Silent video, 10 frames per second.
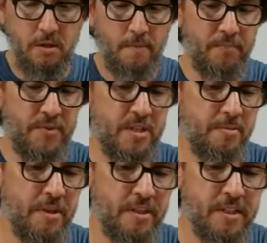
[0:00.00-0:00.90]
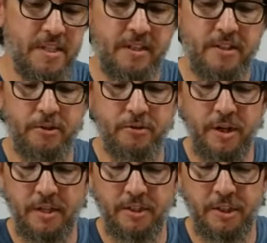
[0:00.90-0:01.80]
something to stick to,
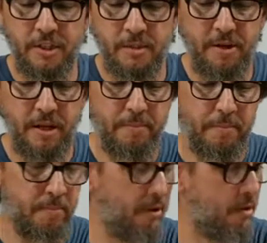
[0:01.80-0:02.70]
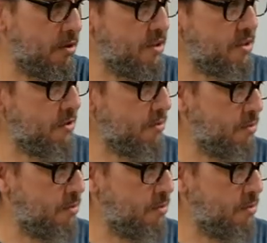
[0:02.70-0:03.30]
not just the pipe, but also